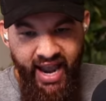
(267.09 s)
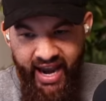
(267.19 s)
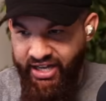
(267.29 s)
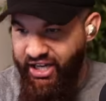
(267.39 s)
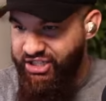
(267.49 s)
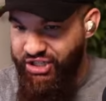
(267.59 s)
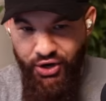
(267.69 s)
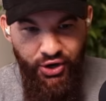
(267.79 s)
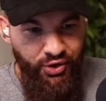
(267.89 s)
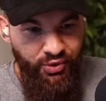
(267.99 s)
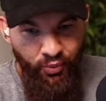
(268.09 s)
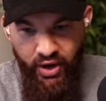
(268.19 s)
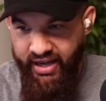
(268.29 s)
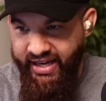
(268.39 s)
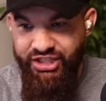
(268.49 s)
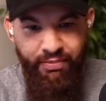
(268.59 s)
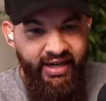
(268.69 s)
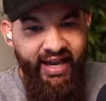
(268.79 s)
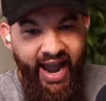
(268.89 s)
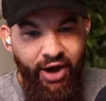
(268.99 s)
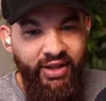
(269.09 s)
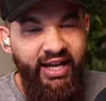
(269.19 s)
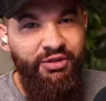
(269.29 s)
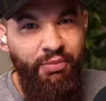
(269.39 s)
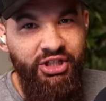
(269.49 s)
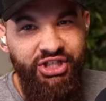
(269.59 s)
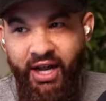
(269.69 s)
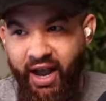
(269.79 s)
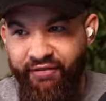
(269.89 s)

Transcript: and discern what each media outlet is pushing.